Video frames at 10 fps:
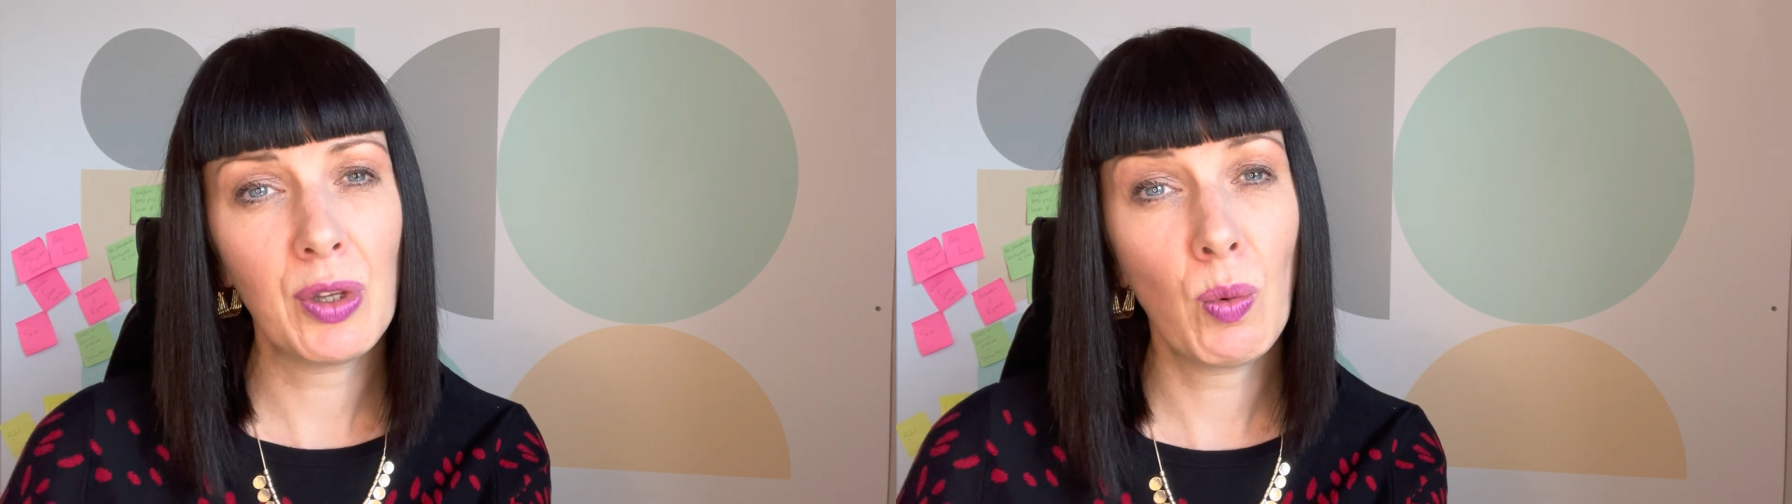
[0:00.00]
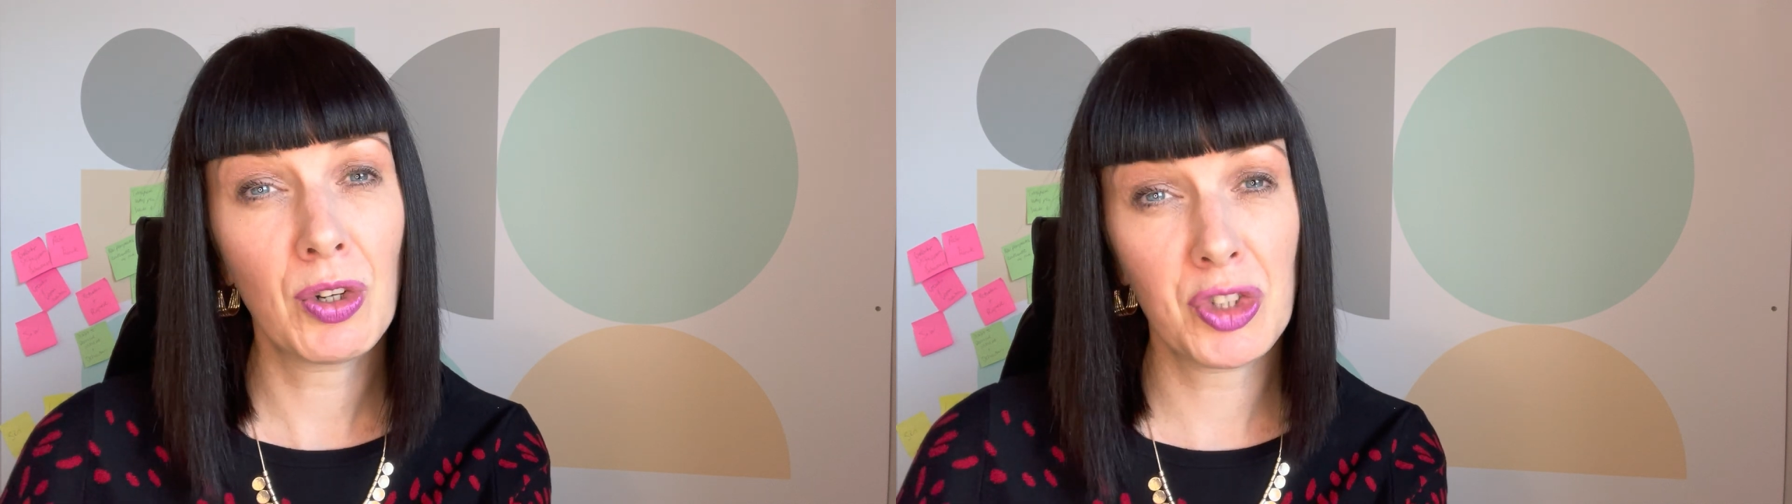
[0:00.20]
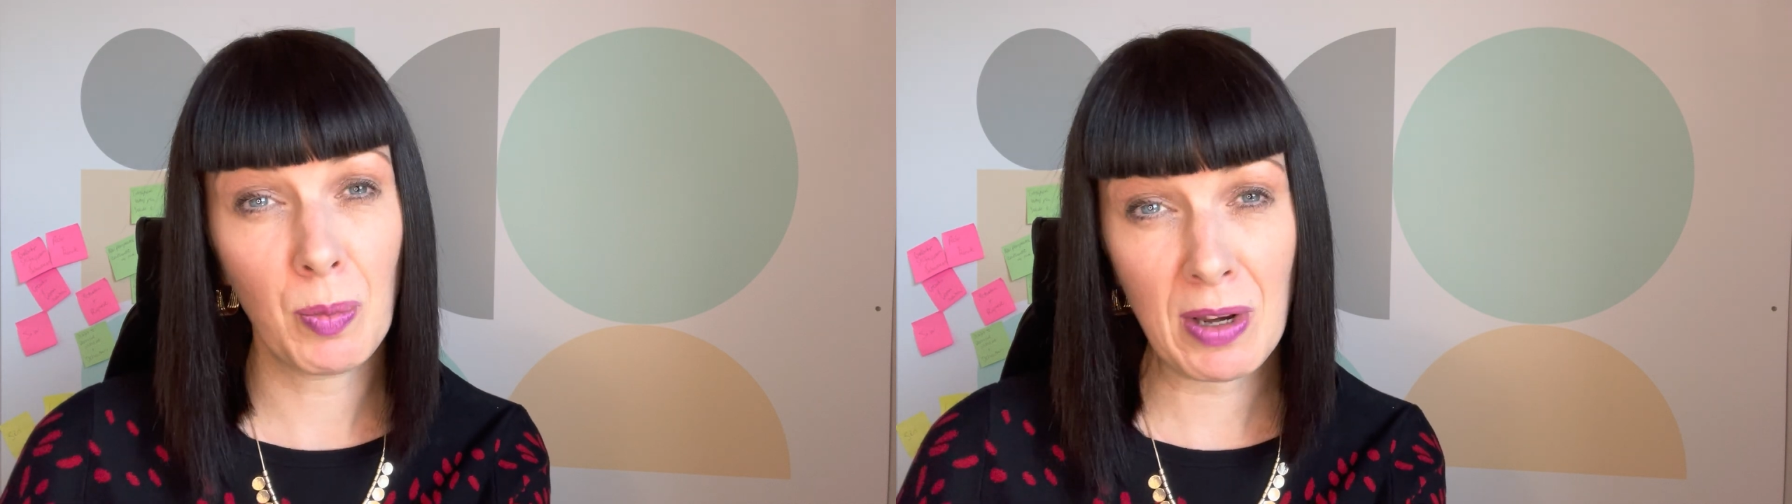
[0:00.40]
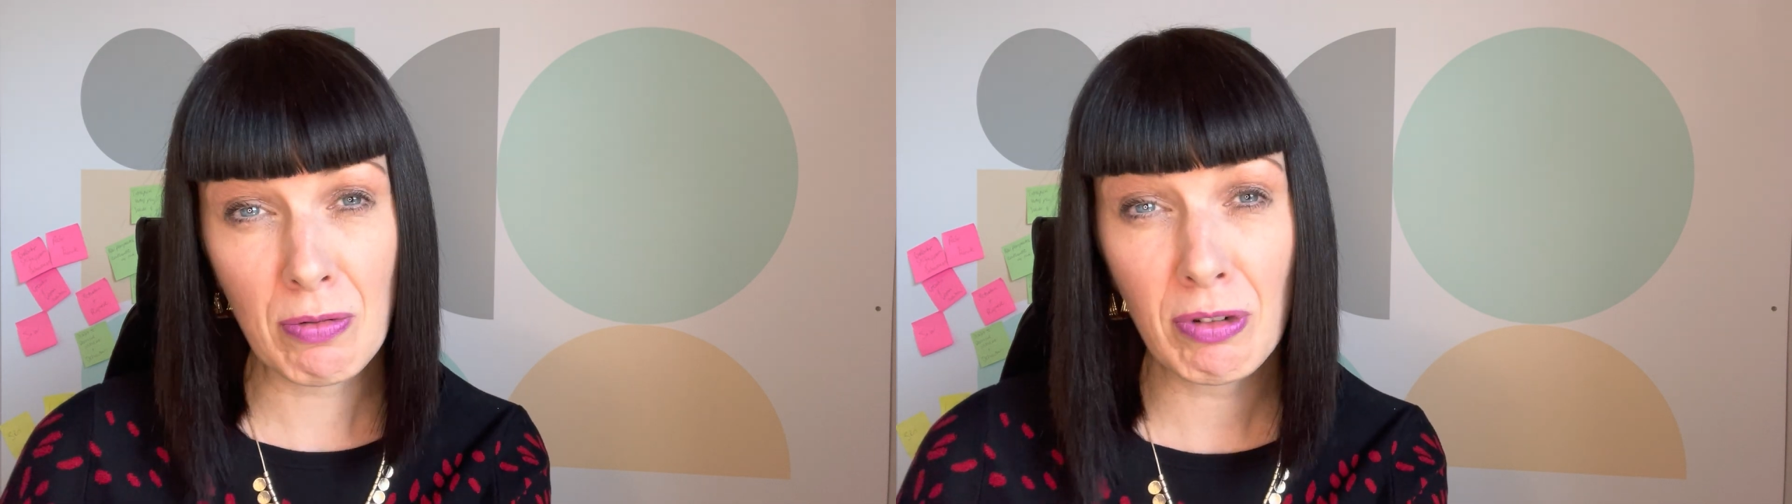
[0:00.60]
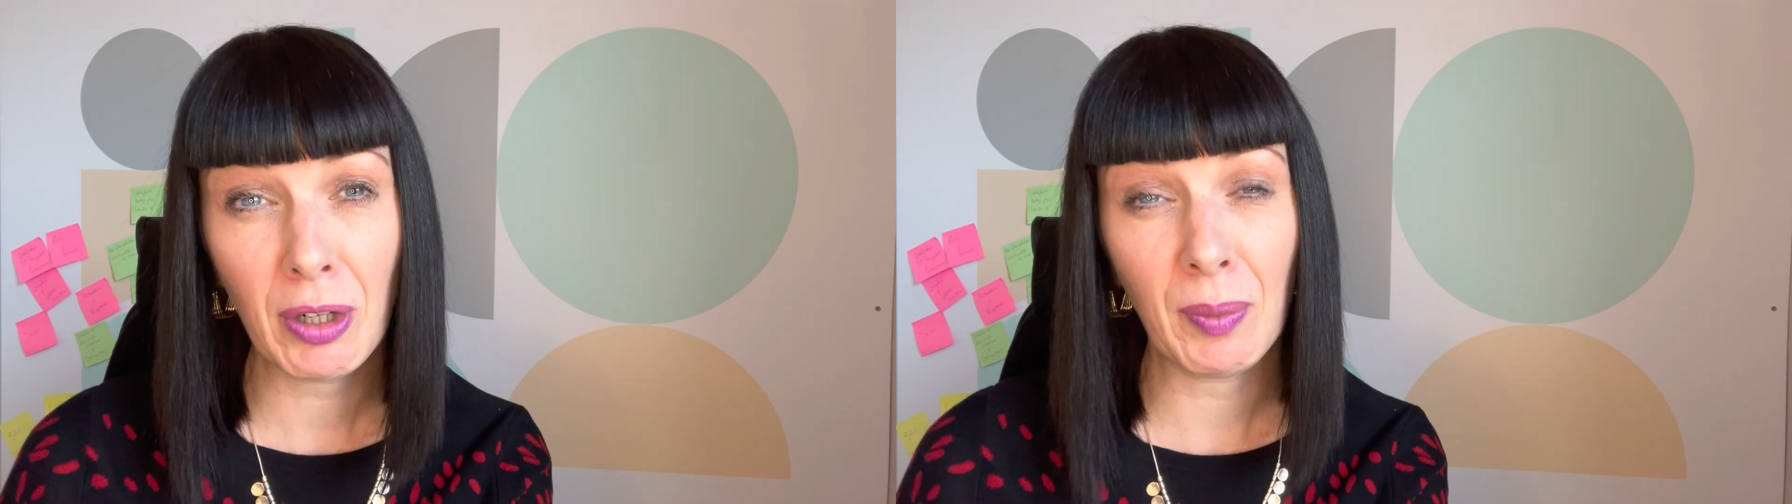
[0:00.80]
want to be
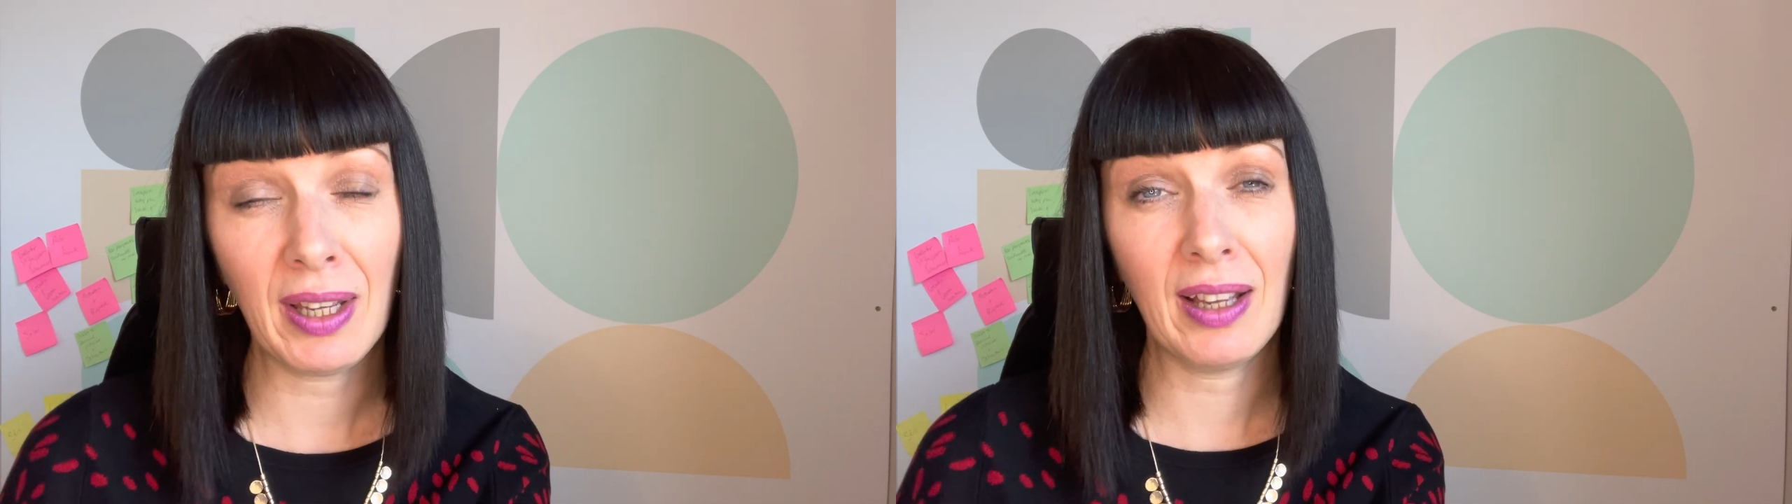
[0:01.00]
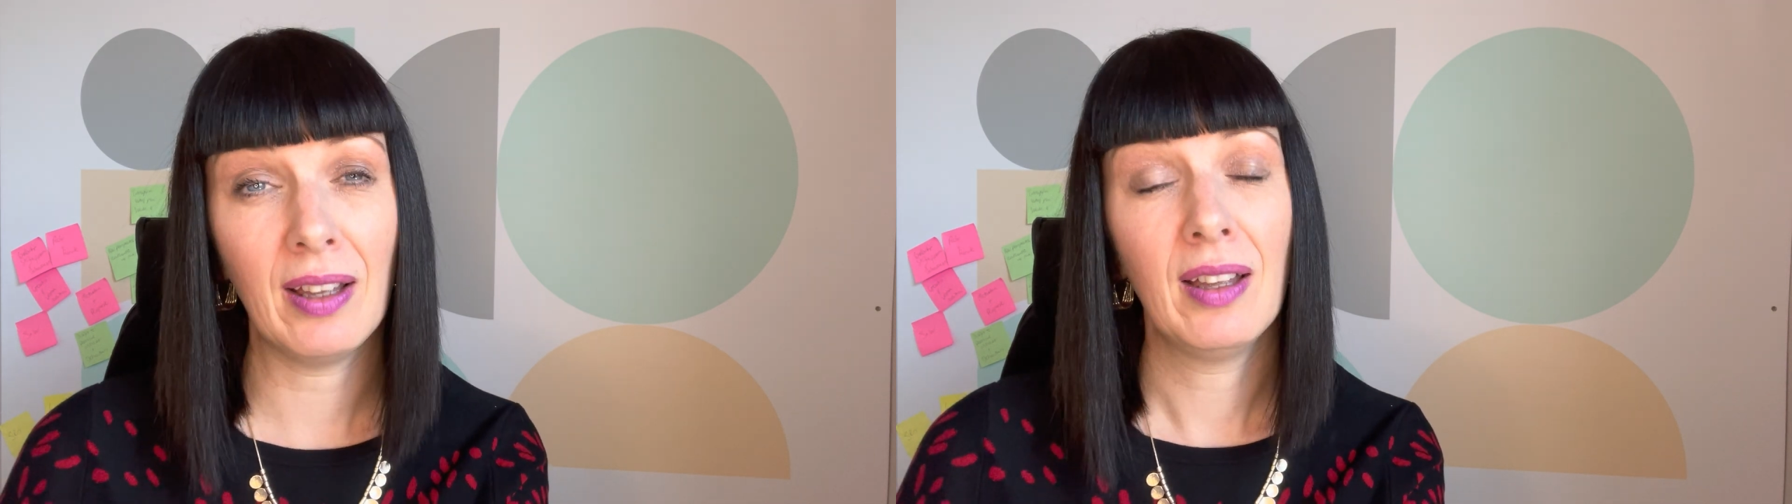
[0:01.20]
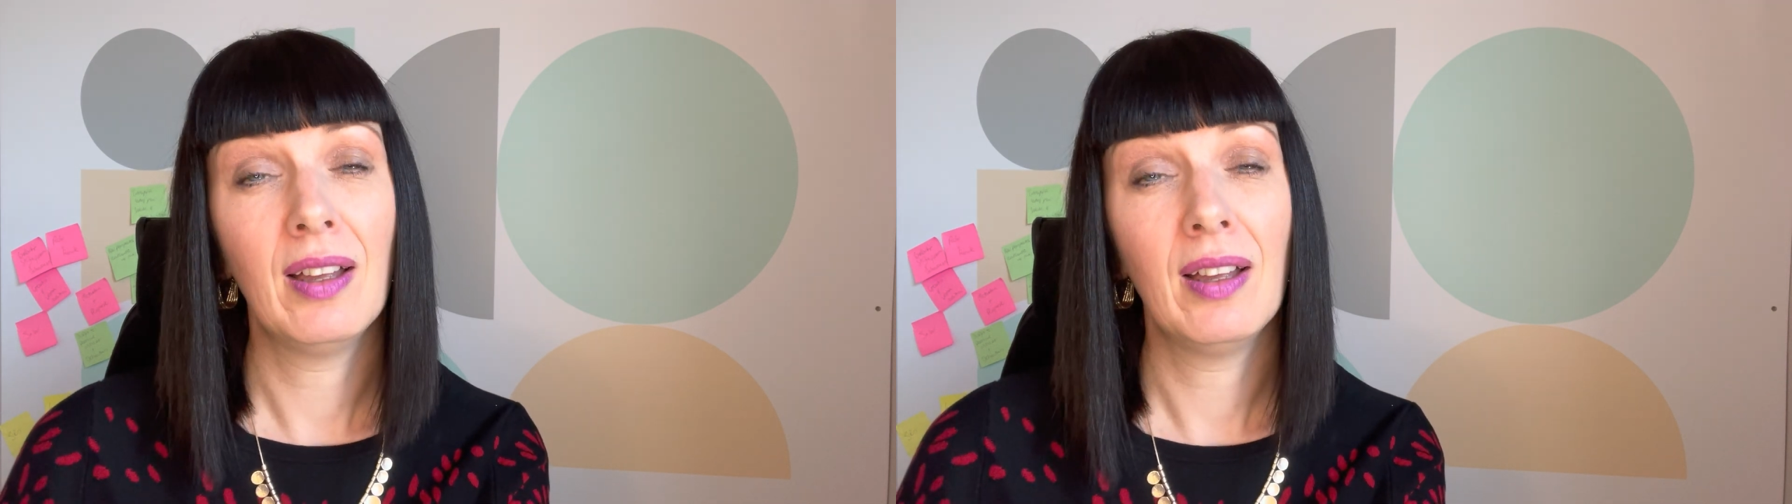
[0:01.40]
growing